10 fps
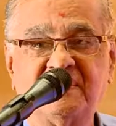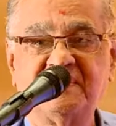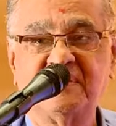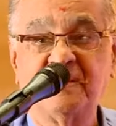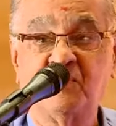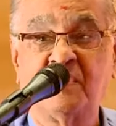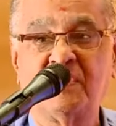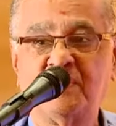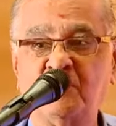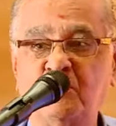teacher, if
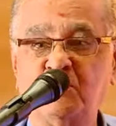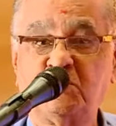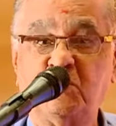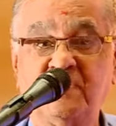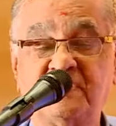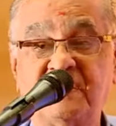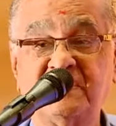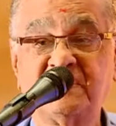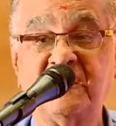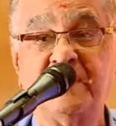one or two students
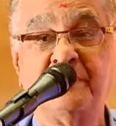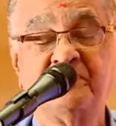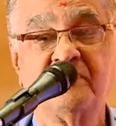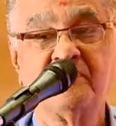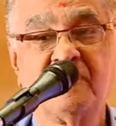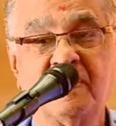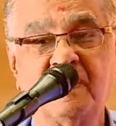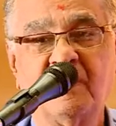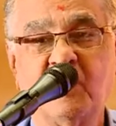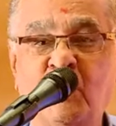get sleep,
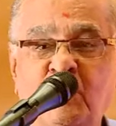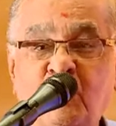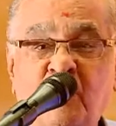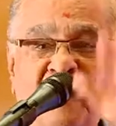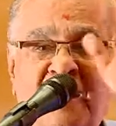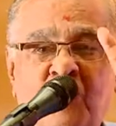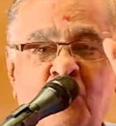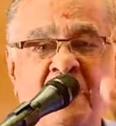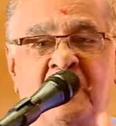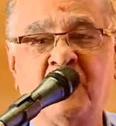oh, today I
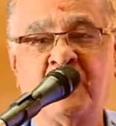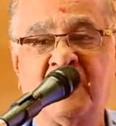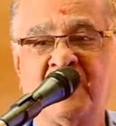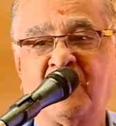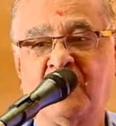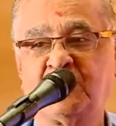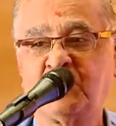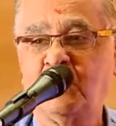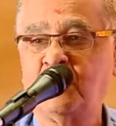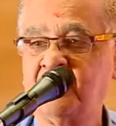won your mother
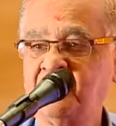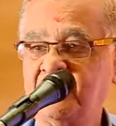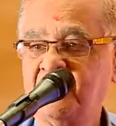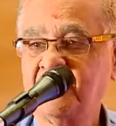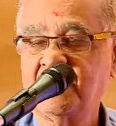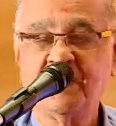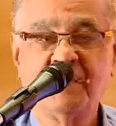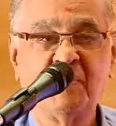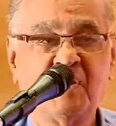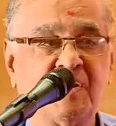also,
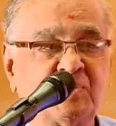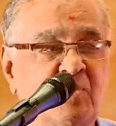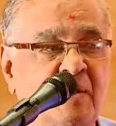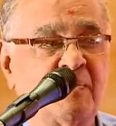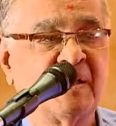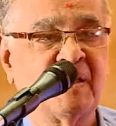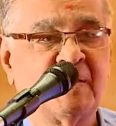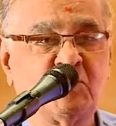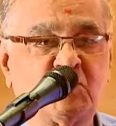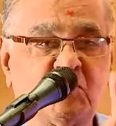because your mother
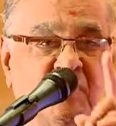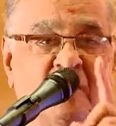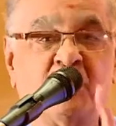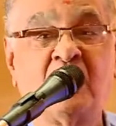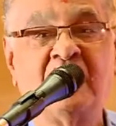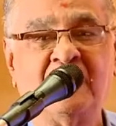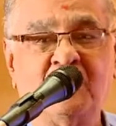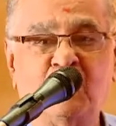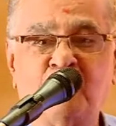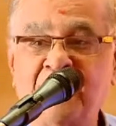used to sleep only
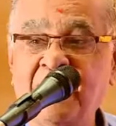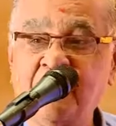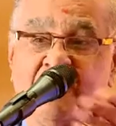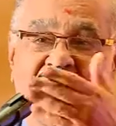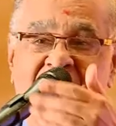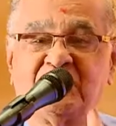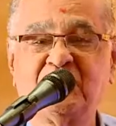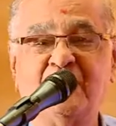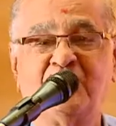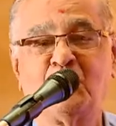you, but I am making
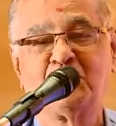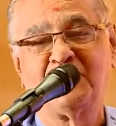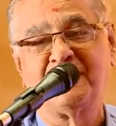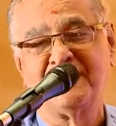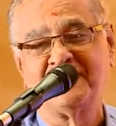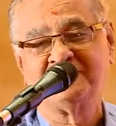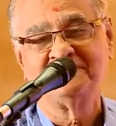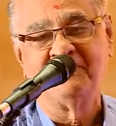sleep 4 children.